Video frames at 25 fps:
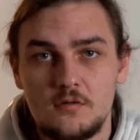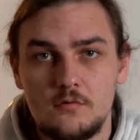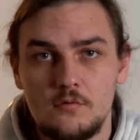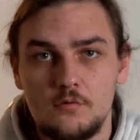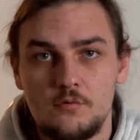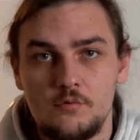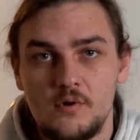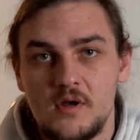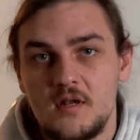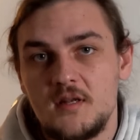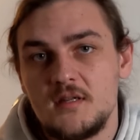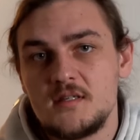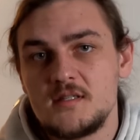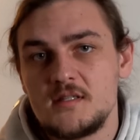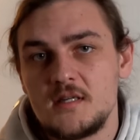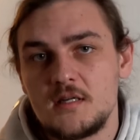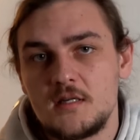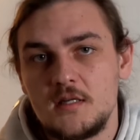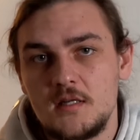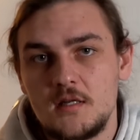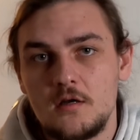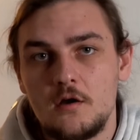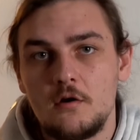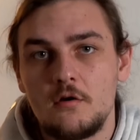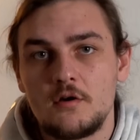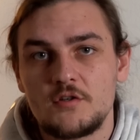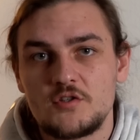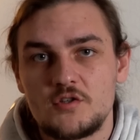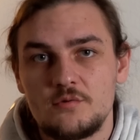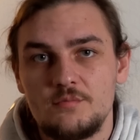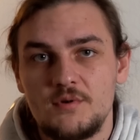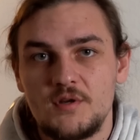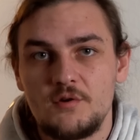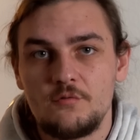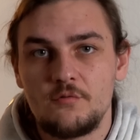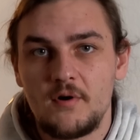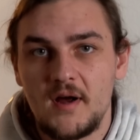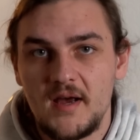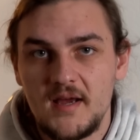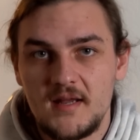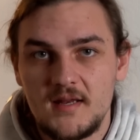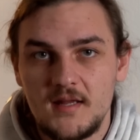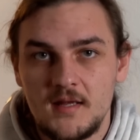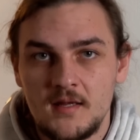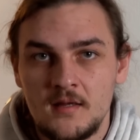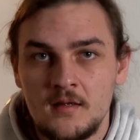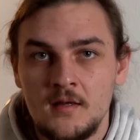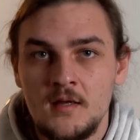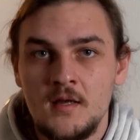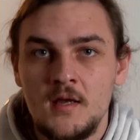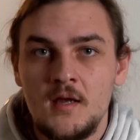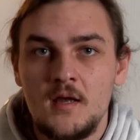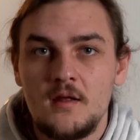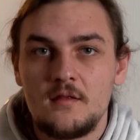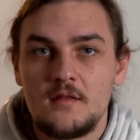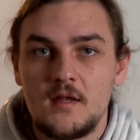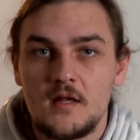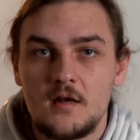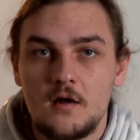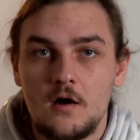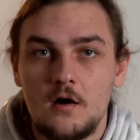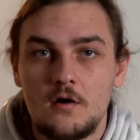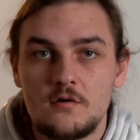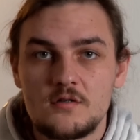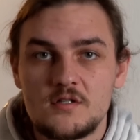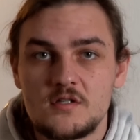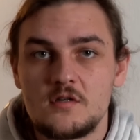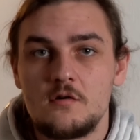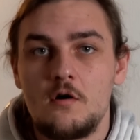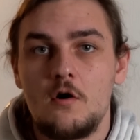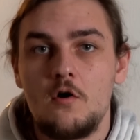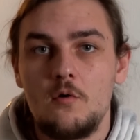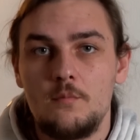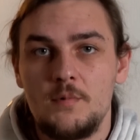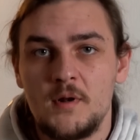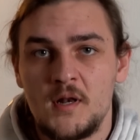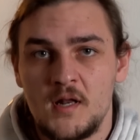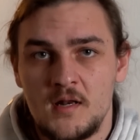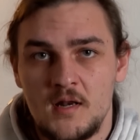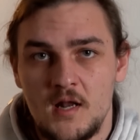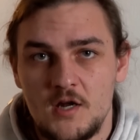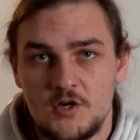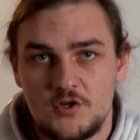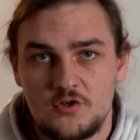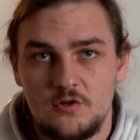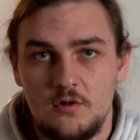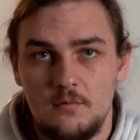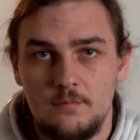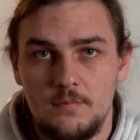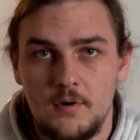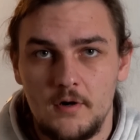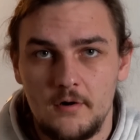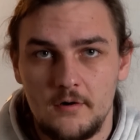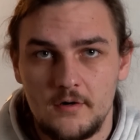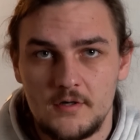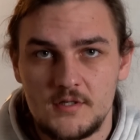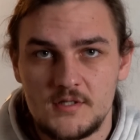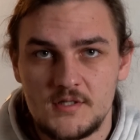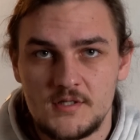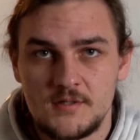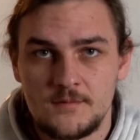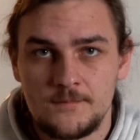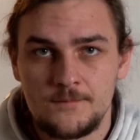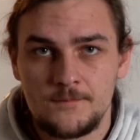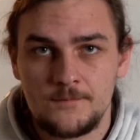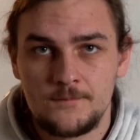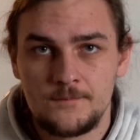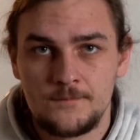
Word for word: you are realistically going to be riding that are also open in national parks.